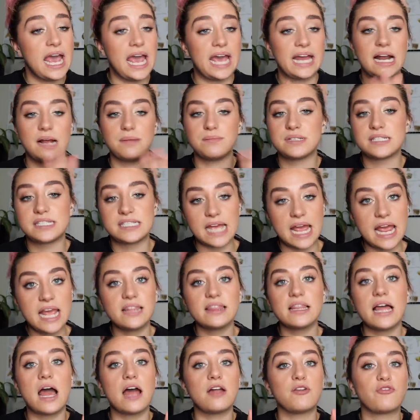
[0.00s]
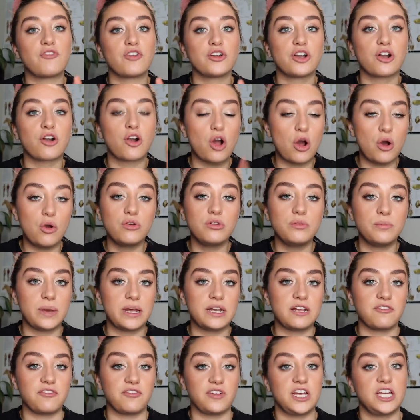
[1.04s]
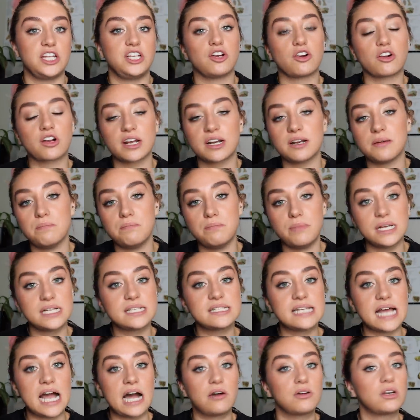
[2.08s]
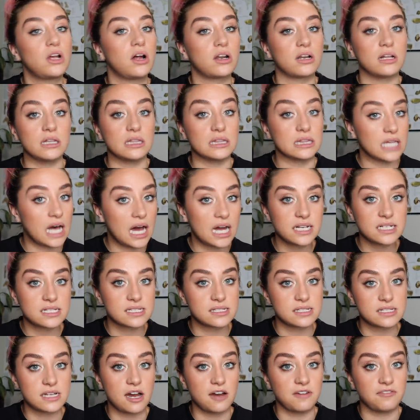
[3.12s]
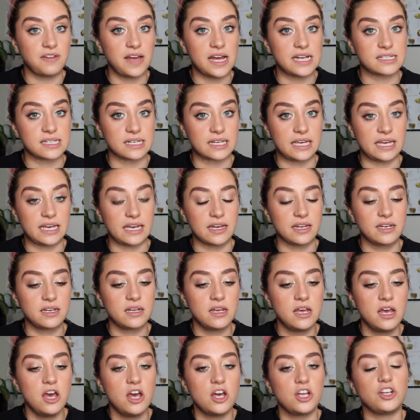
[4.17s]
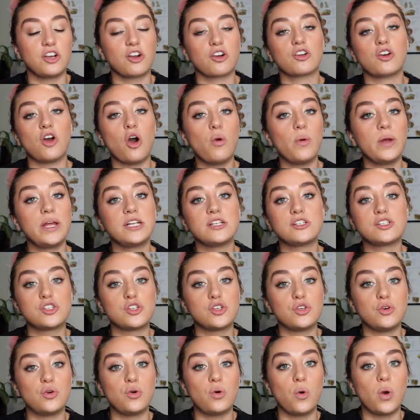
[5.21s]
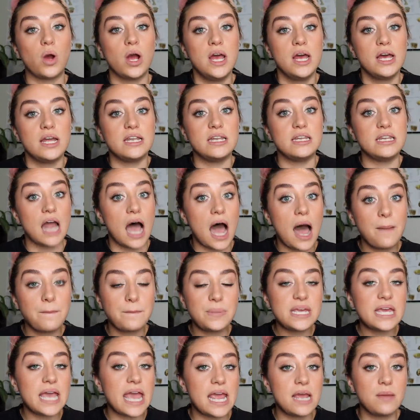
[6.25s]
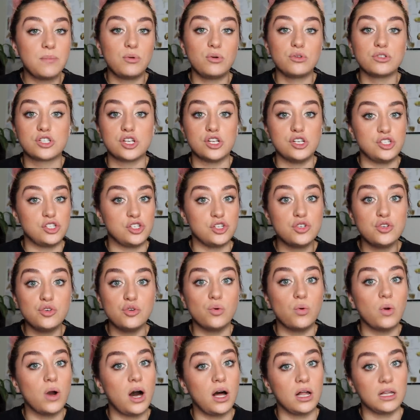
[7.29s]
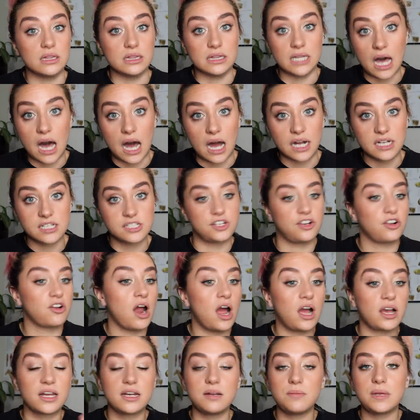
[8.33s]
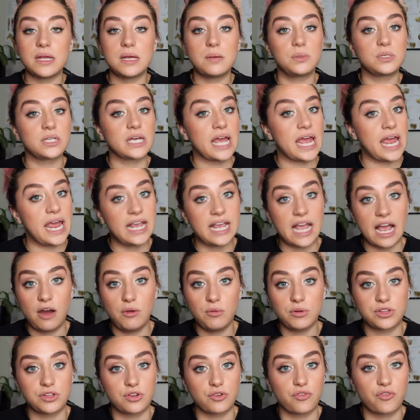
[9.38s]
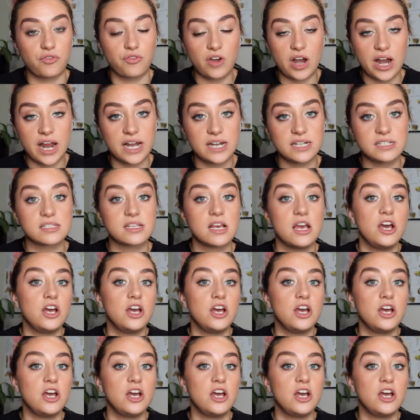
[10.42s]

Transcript: And I'm saying that for your own benefit. You're gonna miss out on a lot of stuff as a kid. You're going to not be able to do a lot. You're not gonna be able to hang out with your friends.